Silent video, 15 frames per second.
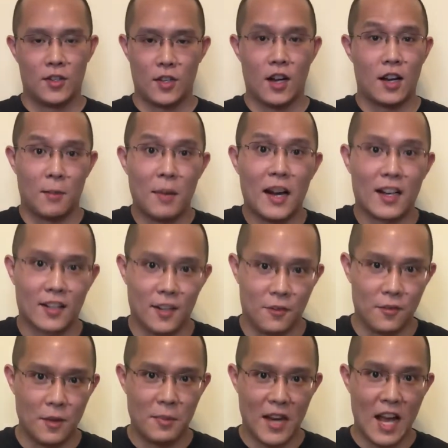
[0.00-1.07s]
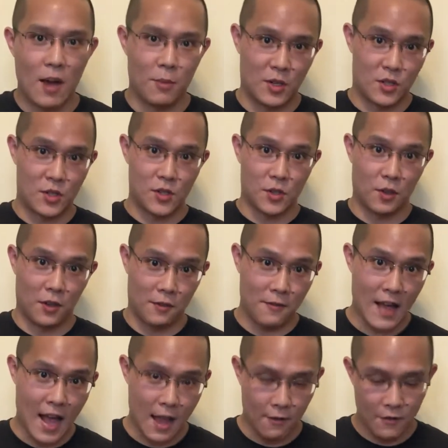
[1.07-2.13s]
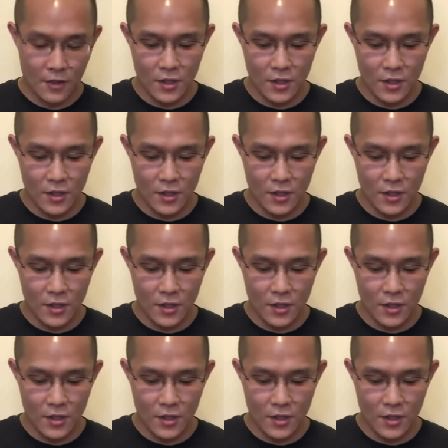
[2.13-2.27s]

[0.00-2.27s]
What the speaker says: automatically flipping out because she's only 5.